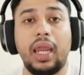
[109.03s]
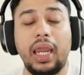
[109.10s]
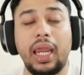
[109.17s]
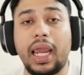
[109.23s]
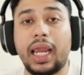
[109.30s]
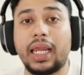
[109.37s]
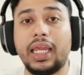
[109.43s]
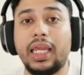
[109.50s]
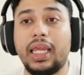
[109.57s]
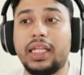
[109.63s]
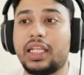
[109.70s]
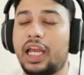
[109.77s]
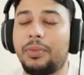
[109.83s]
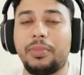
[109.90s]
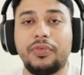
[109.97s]
hacky
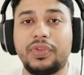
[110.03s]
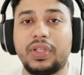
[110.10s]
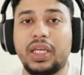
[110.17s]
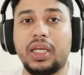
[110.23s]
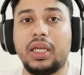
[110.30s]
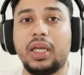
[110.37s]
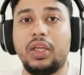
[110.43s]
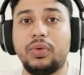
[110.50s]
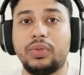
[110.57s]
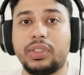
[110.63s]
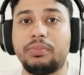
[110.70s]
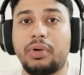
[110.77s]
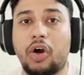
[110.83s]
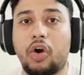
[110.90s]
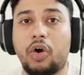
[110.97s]
type of thing
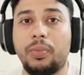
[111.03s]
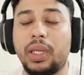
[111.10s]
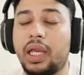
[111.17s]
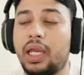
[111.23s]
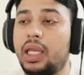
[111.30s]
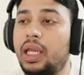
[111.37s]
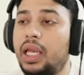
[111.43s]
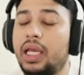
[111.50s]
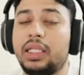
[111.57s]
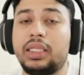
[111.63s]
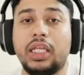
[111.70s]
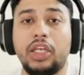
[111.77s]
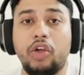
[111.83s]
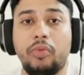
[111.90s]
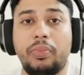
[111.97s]
using Power BI,
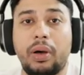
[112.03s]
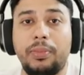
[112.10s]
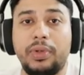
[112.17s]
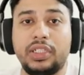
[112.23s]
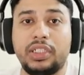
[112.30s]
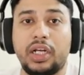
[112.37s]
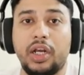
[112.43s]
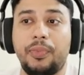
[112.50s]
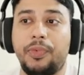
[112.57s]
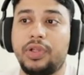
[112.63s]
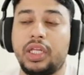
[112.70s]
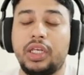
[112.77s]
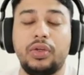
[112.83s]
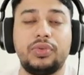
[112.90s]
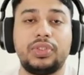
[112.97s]
then you publish the report,
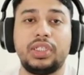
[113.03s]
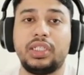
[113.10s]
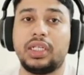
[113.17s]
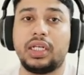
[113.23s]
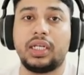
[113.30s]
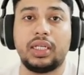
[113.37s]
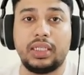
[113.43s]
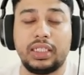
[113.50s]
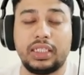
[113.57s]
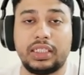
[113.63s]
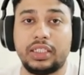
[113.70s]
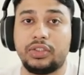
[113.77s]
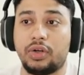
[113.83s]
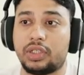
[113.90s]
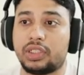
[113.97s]
then you see that this
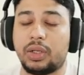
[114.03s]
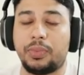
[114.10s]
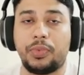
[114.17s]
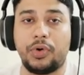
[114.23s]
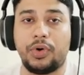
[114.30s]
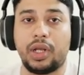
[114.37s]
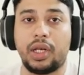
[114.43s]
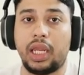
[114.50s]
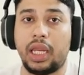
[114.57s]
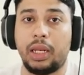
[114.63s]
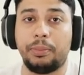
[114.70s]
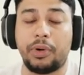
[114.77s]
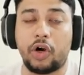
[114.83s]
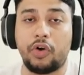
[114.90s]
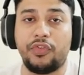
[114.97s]
is not supported in
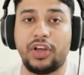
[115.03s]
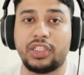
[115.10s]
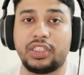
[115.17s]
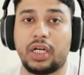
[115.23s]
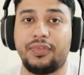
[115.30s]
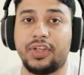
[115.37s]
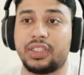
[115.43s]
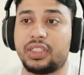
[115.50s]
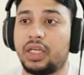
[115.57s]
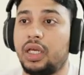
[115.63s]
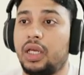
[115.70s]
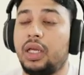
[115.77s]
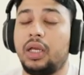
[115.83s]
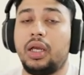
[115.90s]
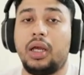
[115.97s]
Power BI service.
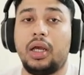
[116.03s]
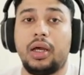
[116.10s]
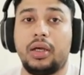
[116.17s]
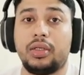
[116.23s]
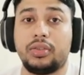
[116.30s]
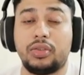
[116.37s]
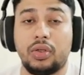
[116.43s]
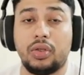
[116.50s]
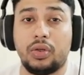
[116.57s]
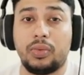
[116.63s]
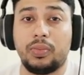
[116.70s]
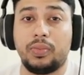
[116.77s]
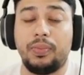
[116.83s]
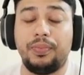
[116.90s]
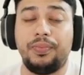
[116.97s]
So
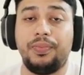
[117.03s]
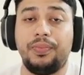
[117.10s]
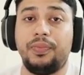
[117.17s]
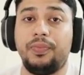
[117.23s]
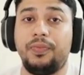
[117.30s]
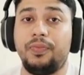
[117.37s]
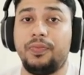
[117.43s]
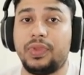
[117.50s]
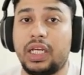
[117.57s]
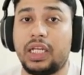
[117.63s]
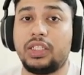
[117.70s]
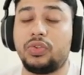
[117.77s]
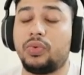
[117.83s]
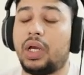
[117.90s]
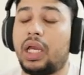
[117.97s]
that
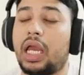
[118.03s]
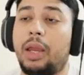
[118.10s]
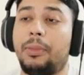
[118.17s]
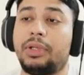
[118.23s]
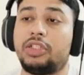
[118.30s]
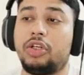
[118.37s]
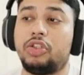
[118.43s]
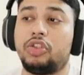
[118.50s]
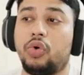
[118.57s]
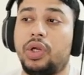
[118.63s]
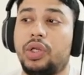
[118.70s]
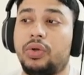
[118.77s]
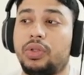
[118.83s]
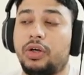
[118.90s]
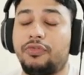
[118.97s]
is why I'm actually
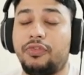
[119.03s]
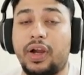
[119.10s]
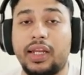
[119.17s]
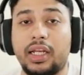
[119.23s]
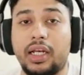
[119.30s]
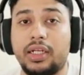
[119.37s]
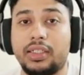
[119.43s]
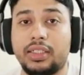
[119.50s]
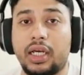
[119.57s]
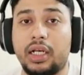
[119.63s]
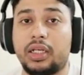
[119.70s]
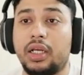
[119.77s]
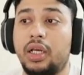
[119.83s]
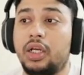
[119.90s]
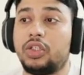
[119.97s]
showing you the final
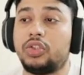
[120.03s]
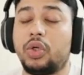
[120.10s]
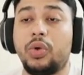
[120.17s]
result, so